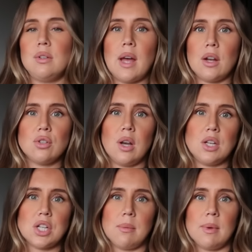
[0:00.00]

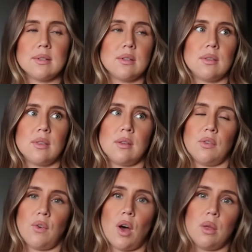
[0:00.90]
naturally Jamie as
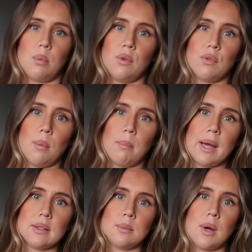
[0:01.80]
the father would have gone
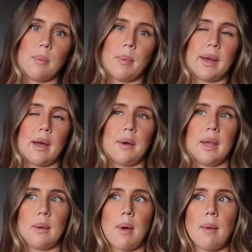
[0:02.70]
back to work by now
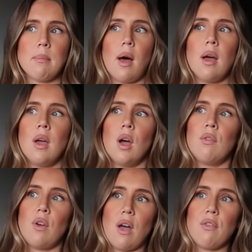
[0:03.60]
anyway, but
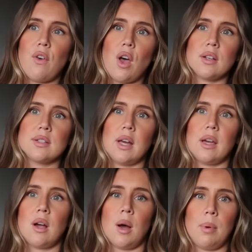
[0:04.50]
for that first
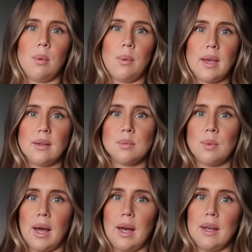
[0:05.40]
like couple of
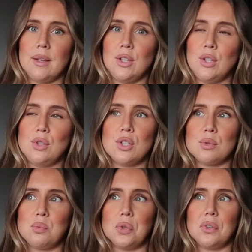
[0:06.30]
weeks where you
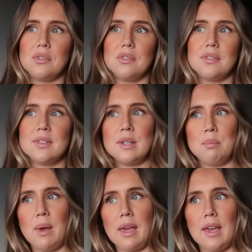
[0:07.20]
just want
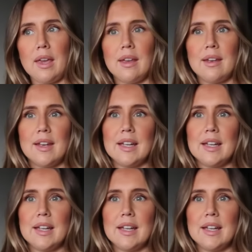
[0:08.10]
to be